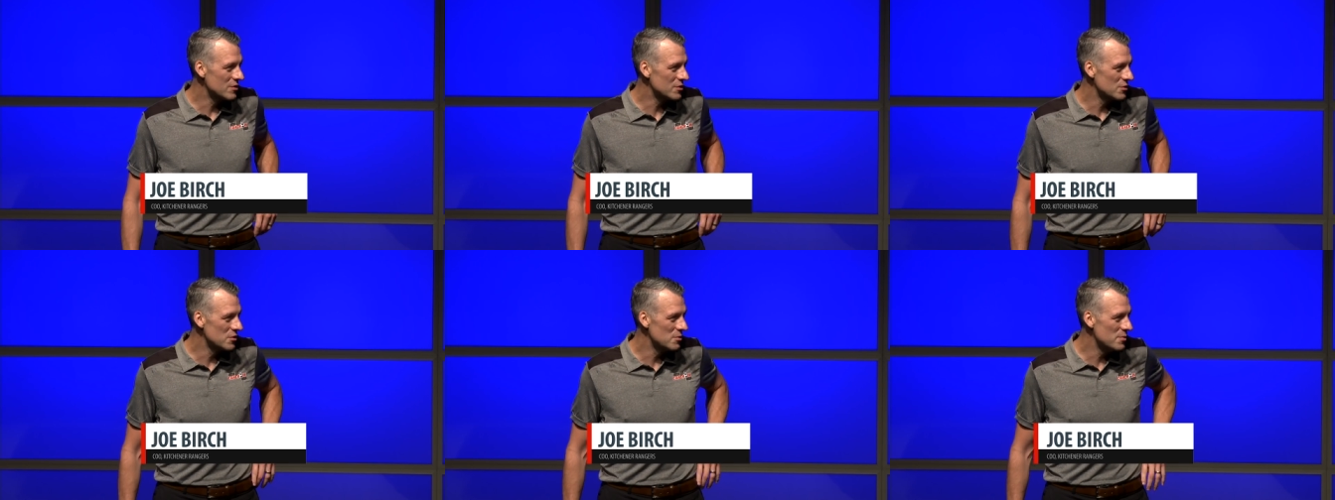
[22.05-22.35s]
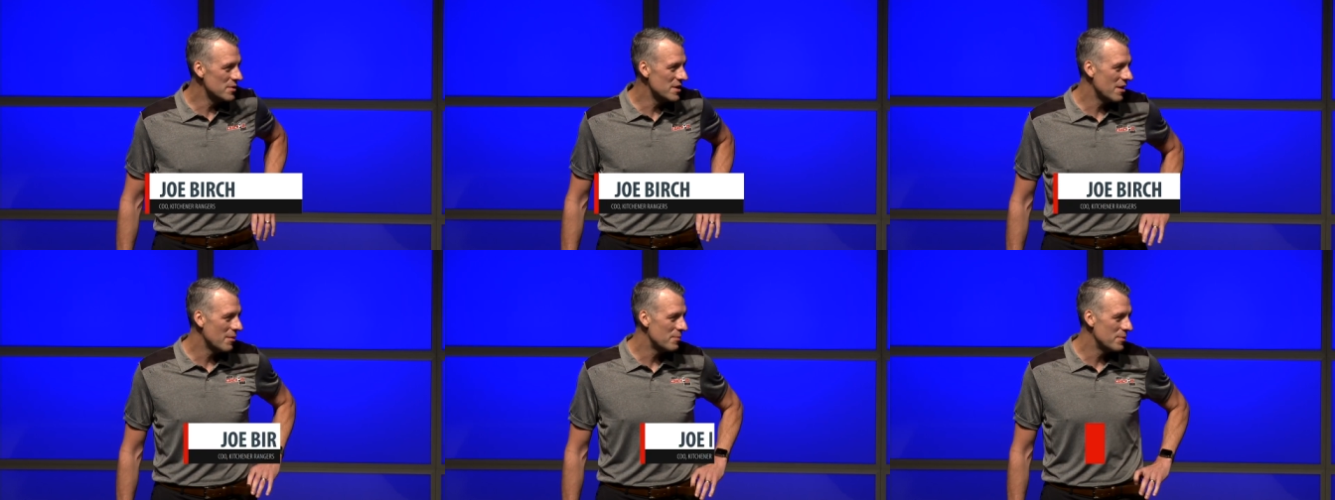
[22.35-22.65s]
So to
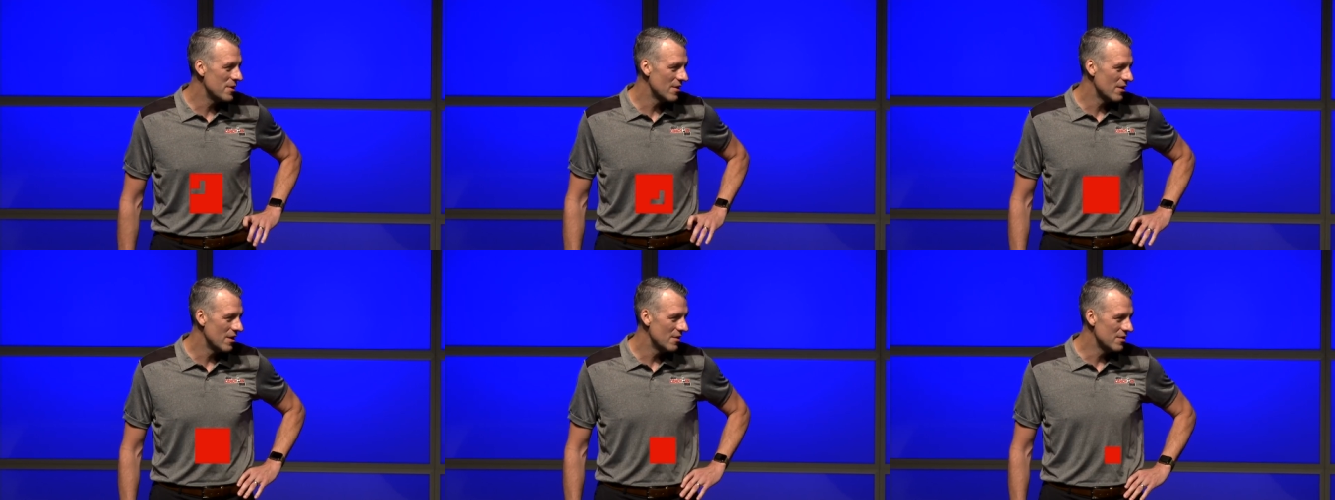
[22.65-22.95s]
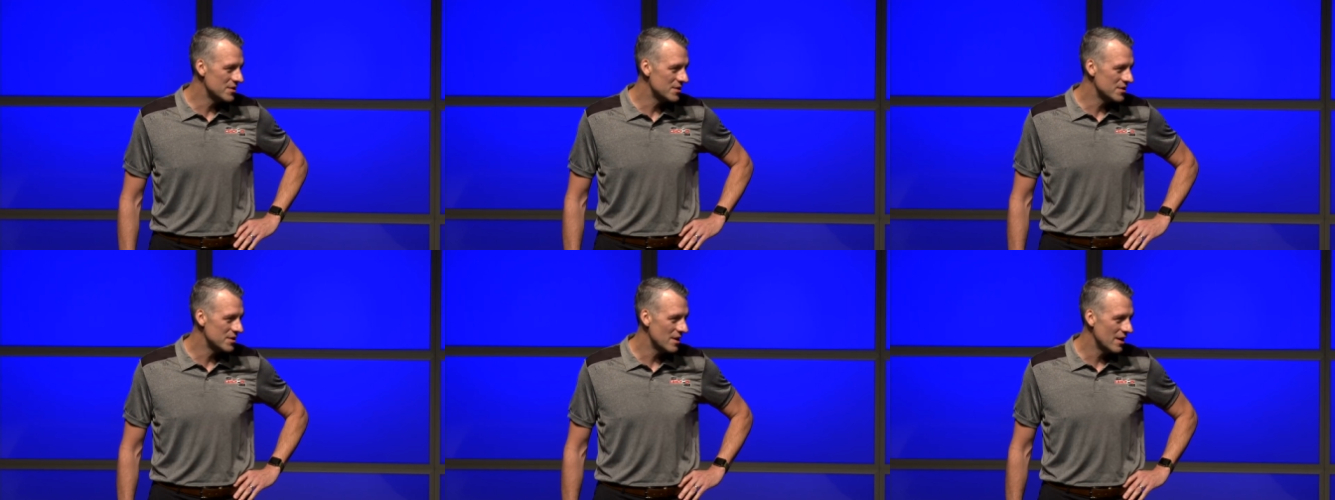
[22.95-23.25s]
be up here on
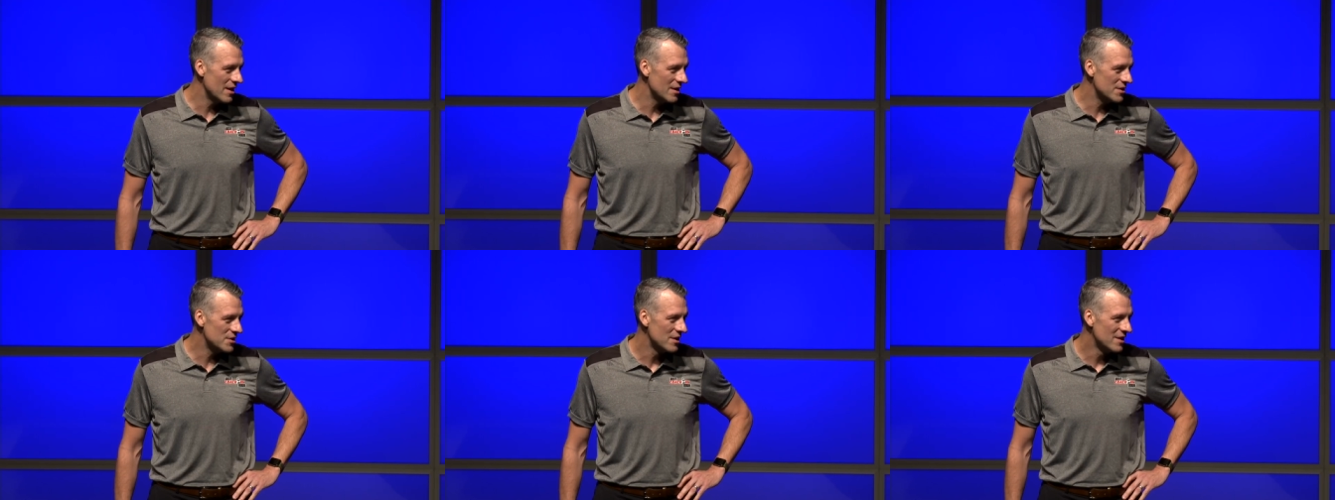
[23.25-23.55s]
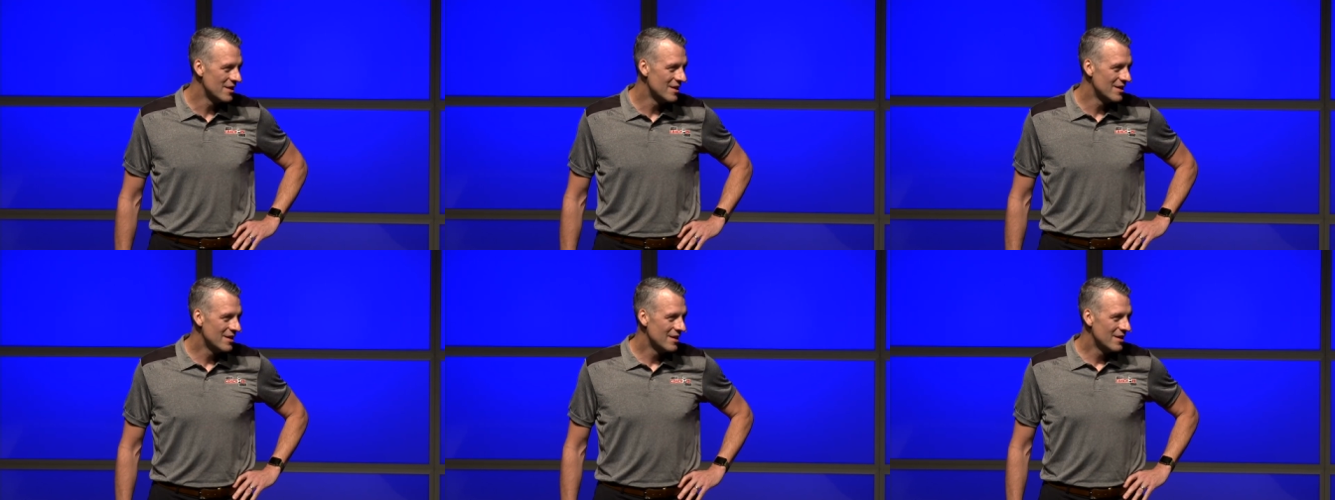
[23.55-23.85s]
this stage
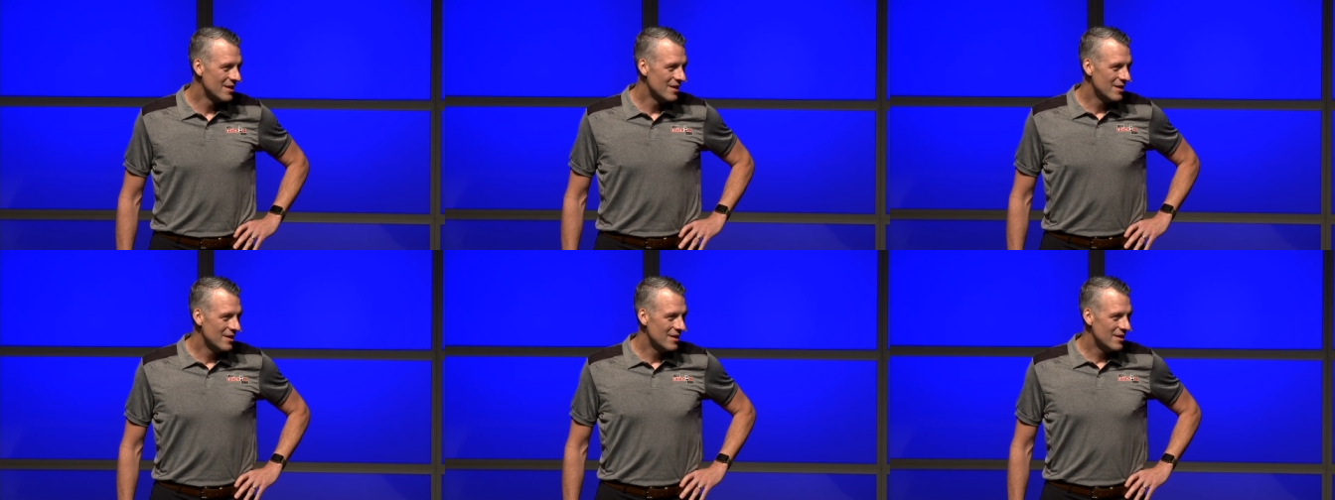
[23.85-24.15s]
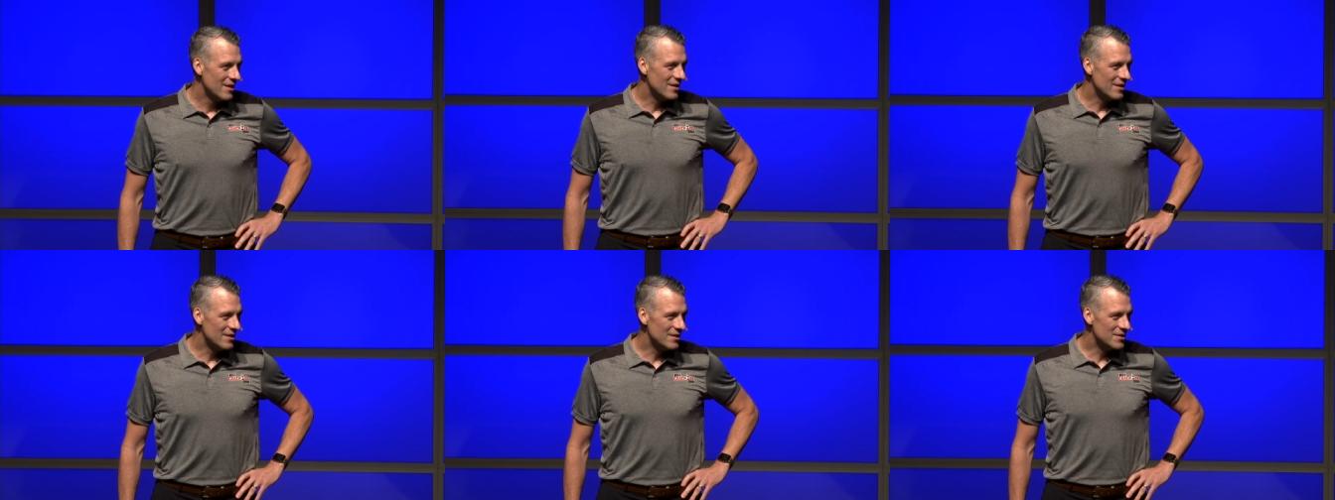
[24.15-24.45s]

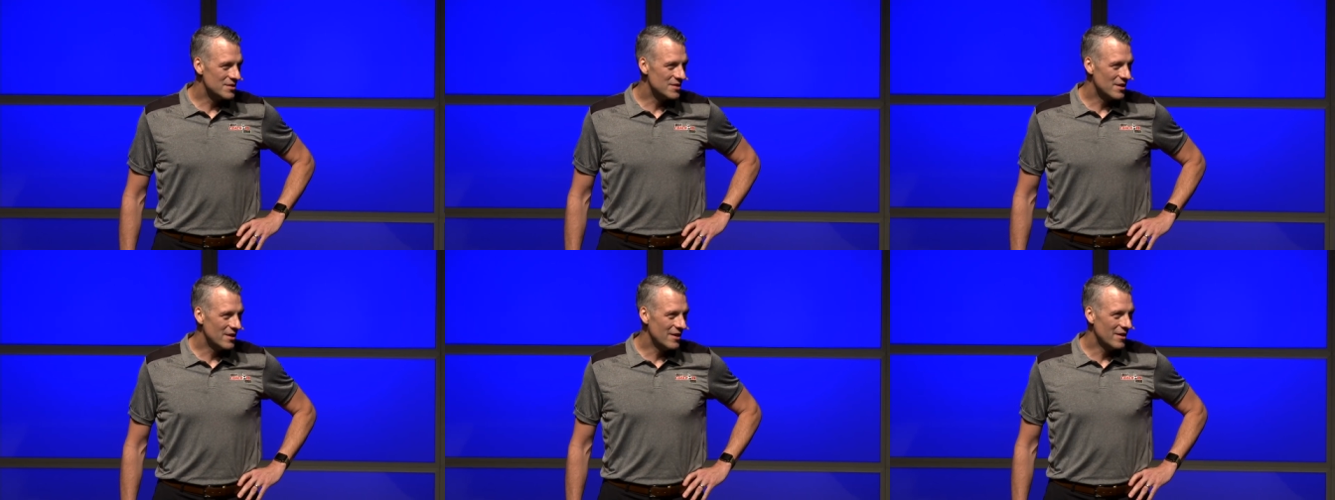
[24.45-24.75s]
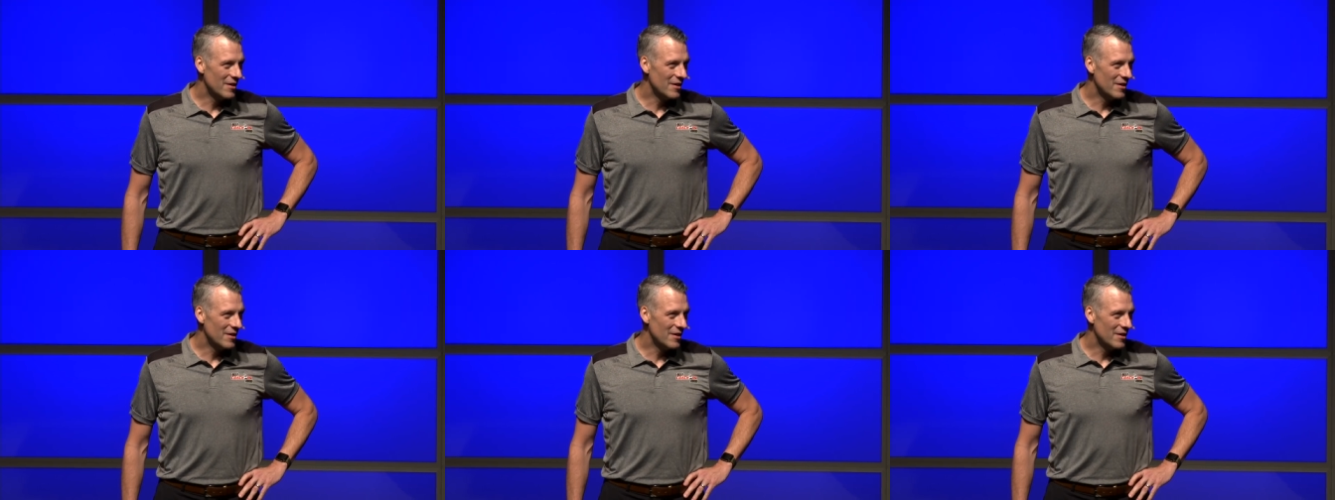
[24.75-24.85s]
is